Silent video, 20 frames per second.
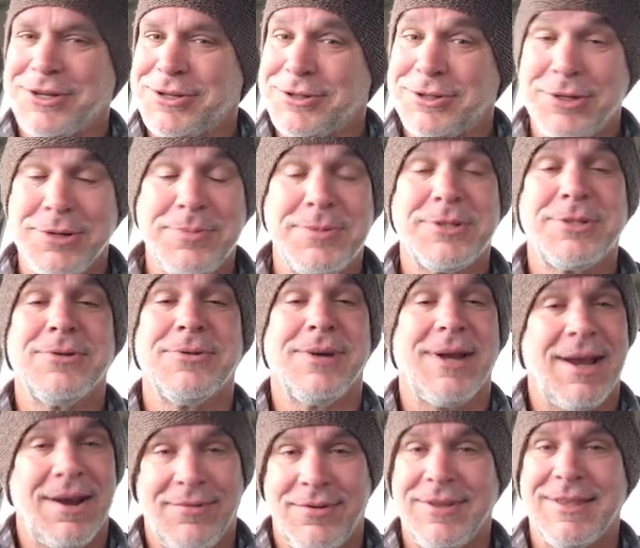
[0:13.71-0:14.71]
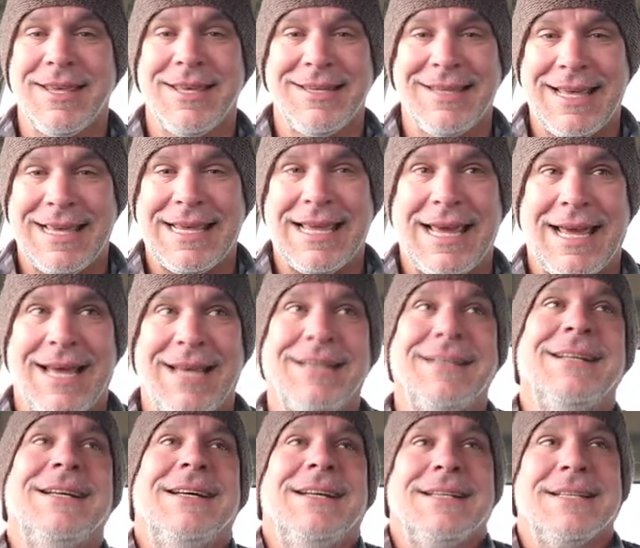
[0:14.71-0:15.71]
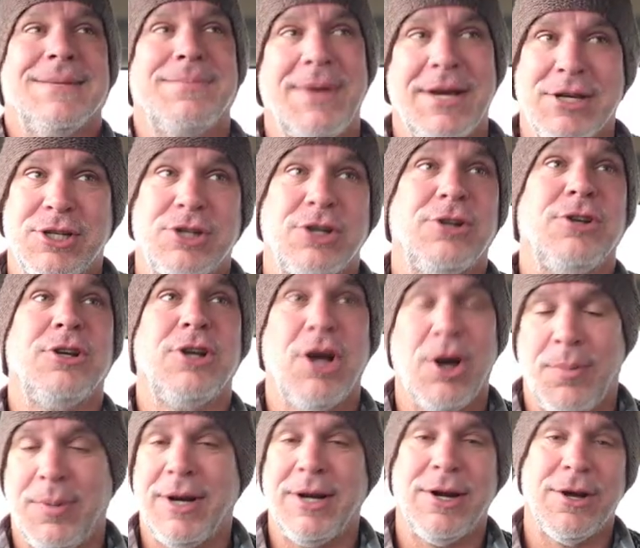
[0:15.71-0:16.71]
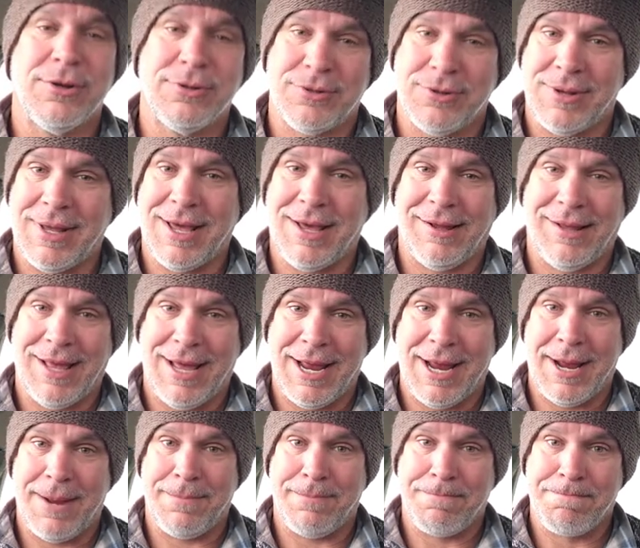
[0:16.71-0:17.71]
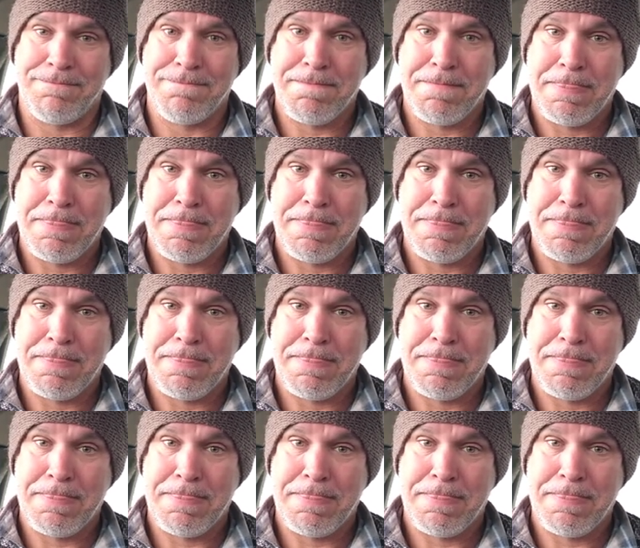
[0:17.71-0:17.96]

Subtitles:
YouTube is doing everything they can to make sure nobody knows who the hell I am,